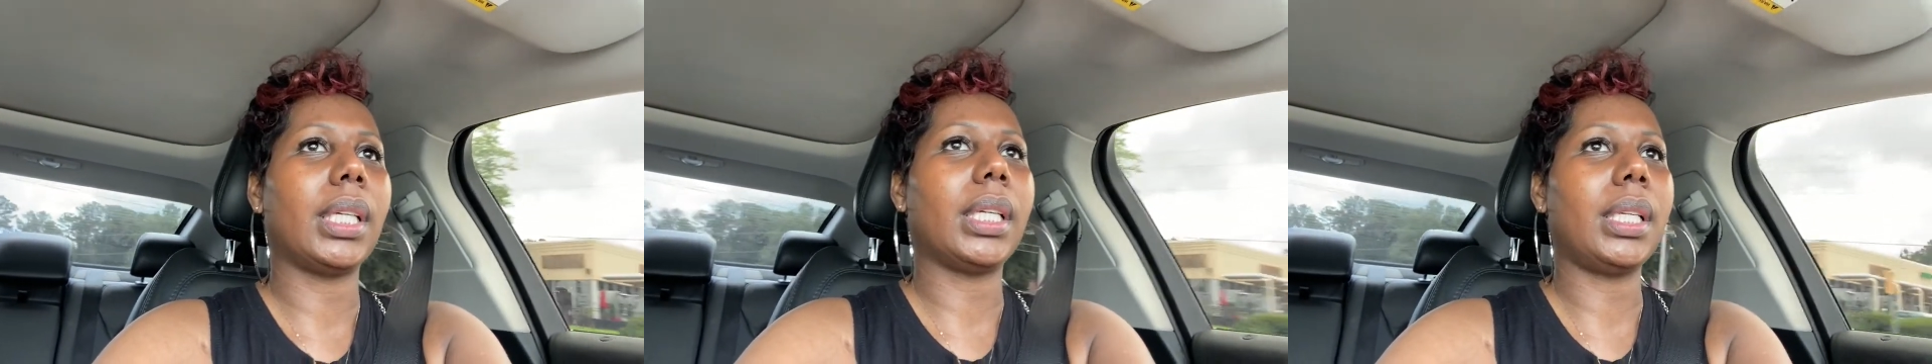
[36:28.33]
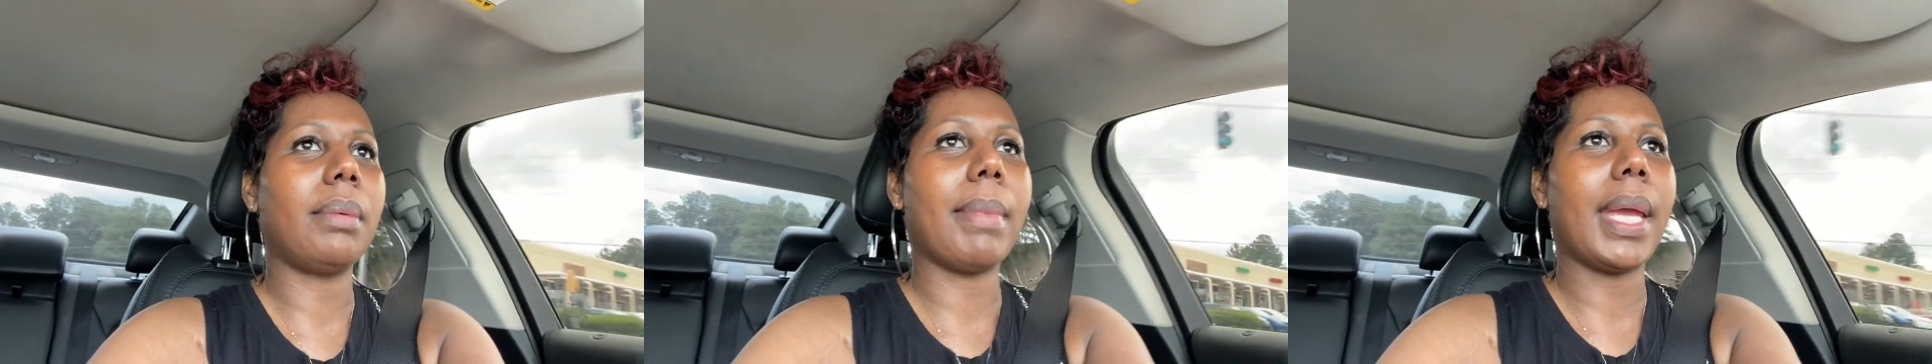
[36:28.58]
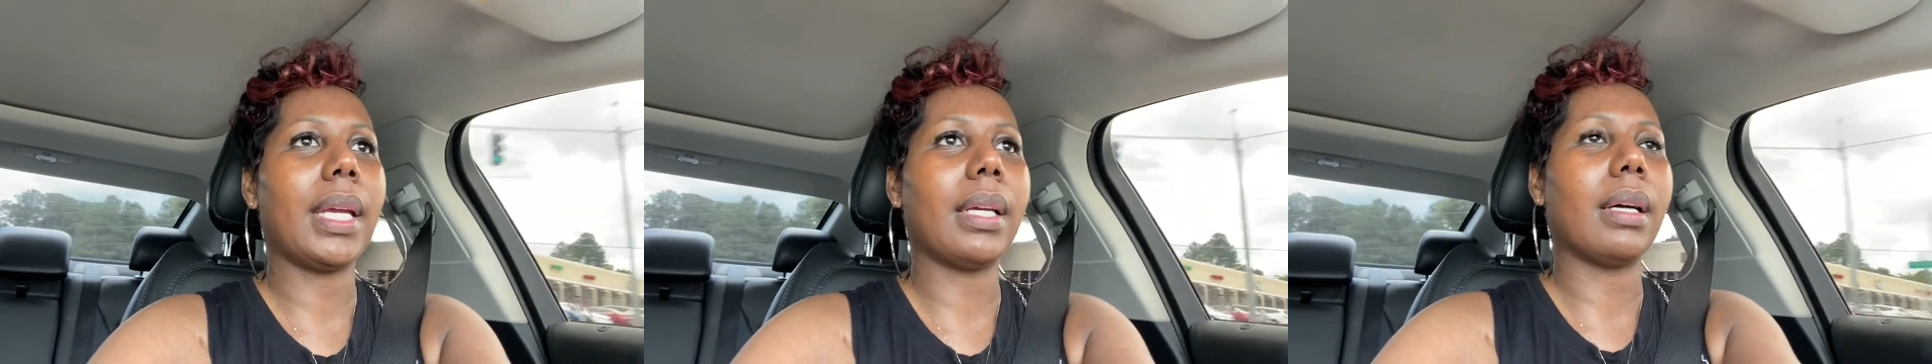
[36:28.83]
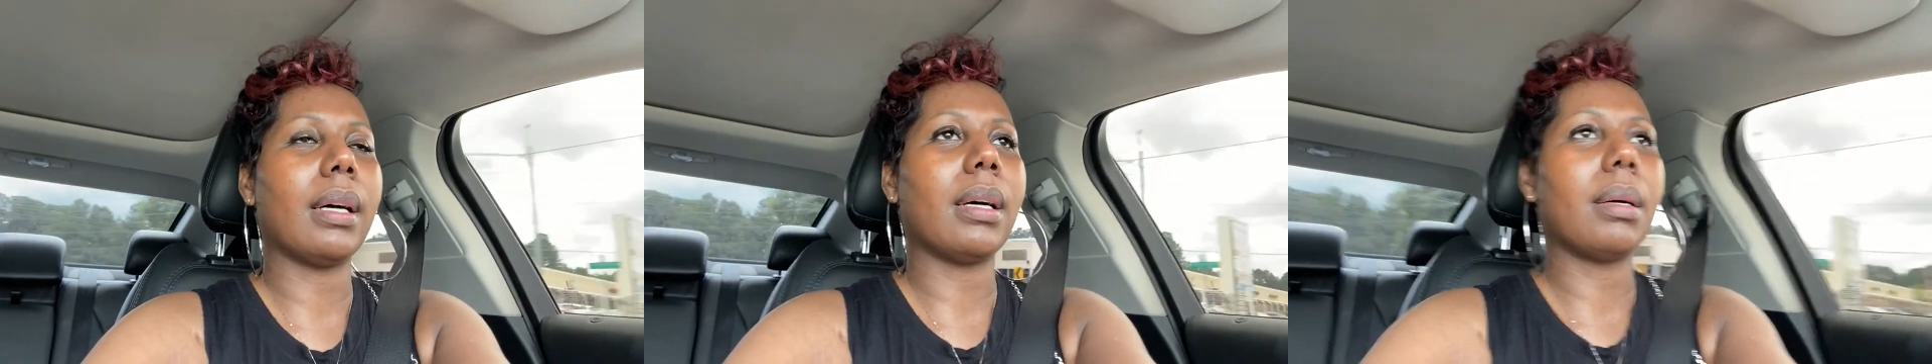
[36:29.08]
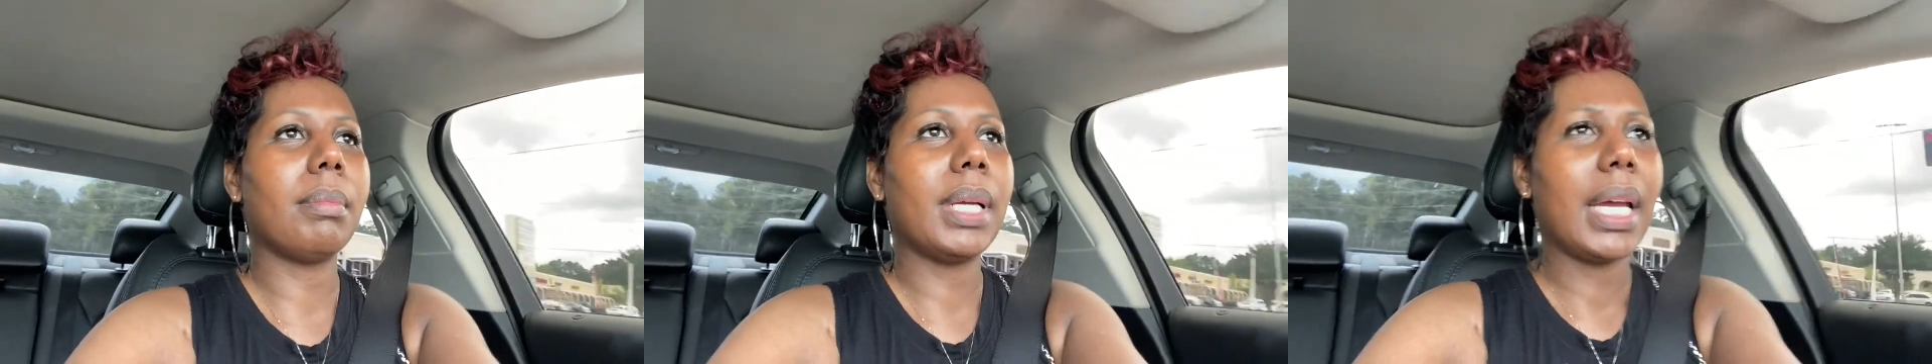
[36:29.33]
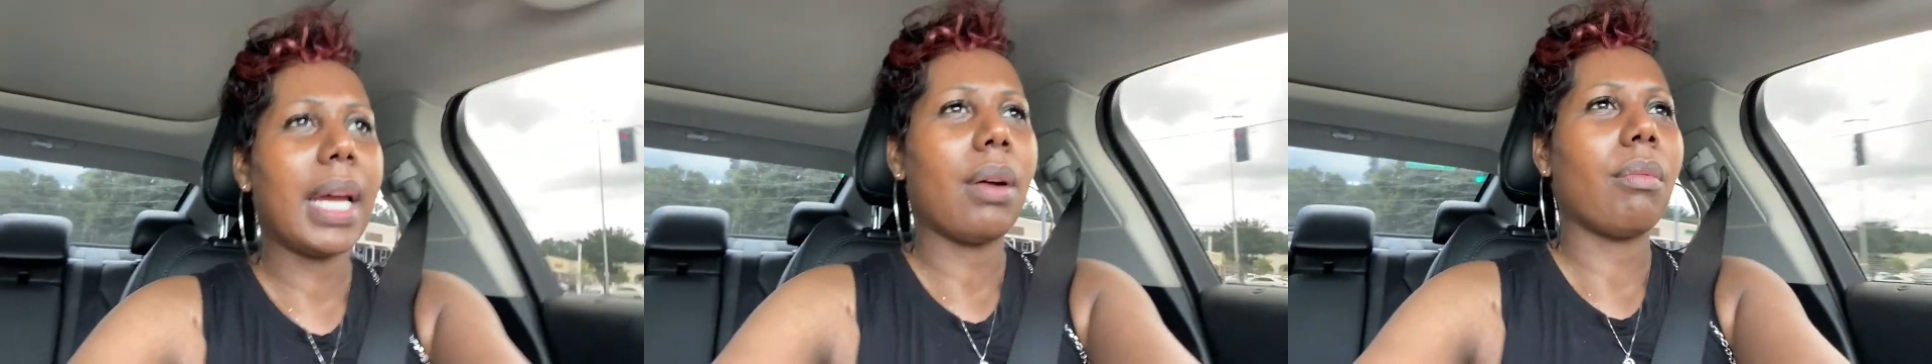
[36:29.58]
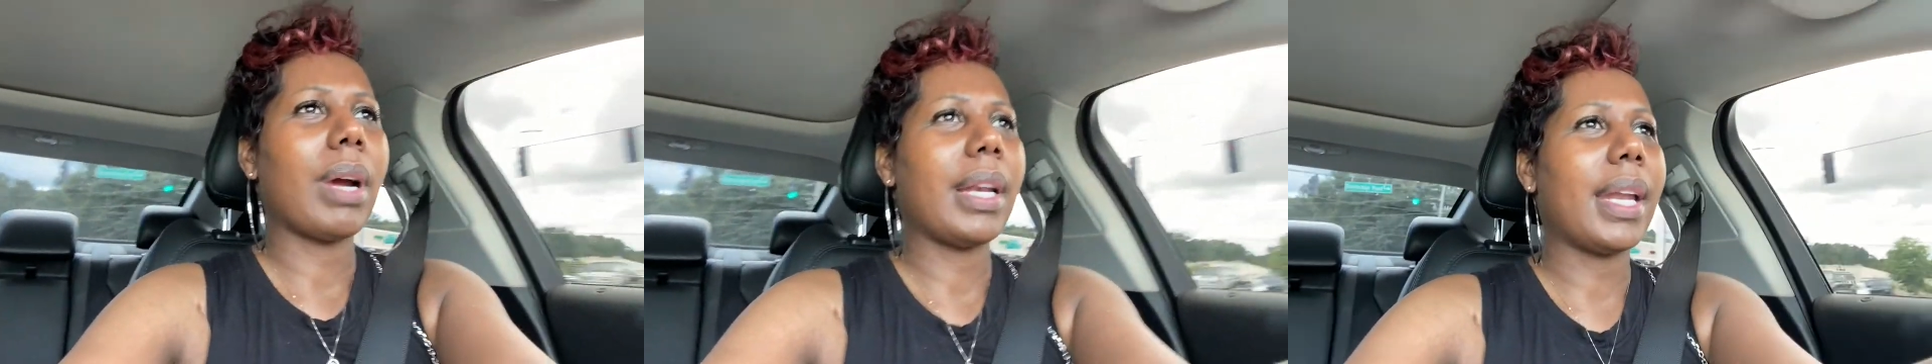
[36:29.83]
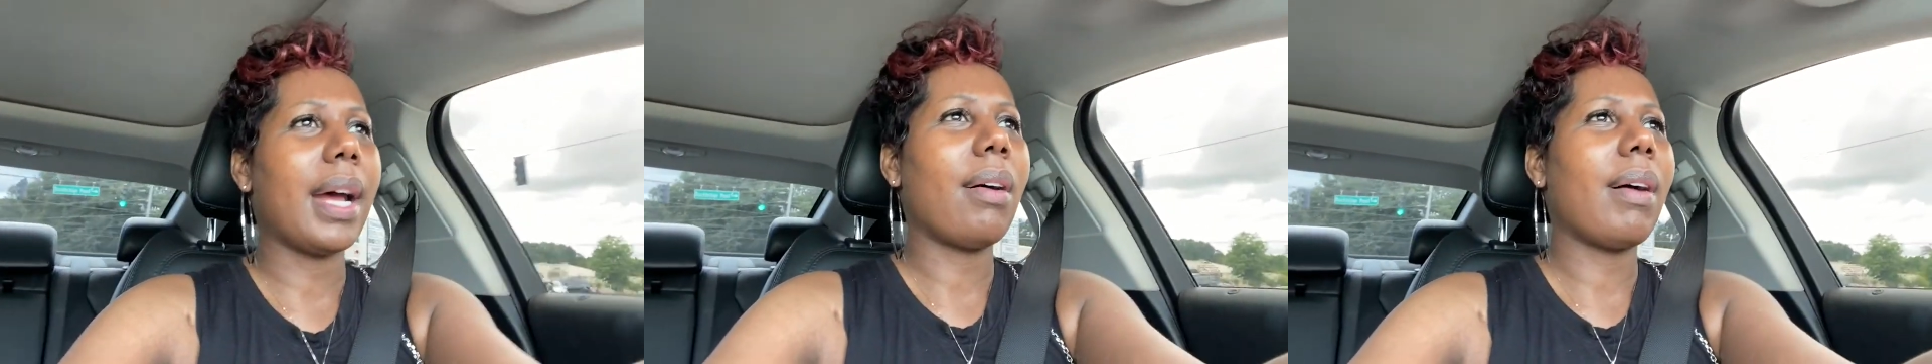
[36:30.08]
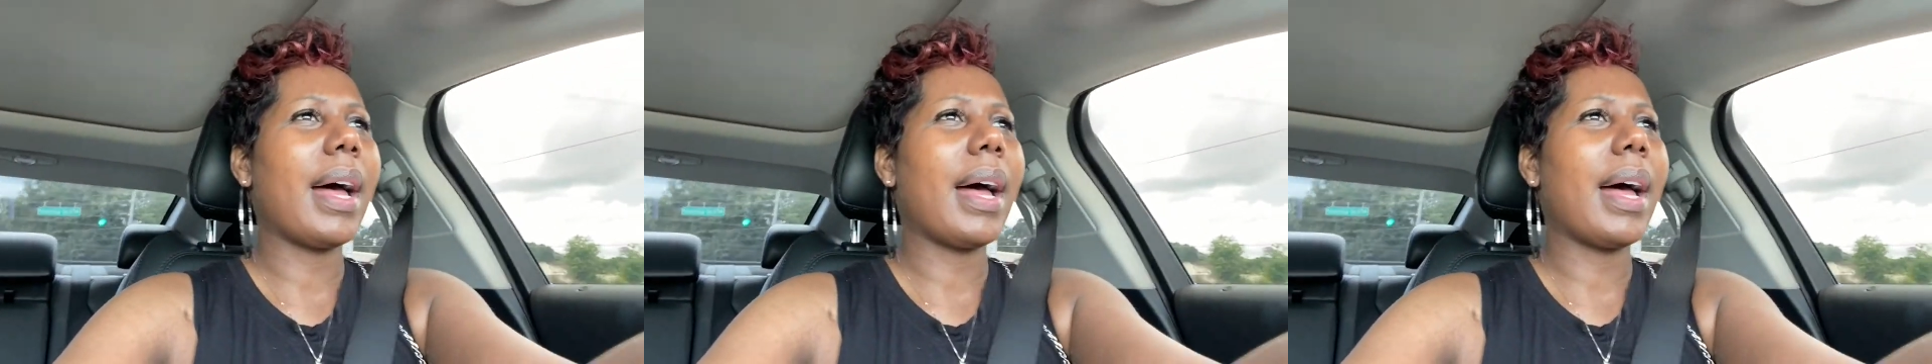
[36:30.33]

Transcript: any makeup right now.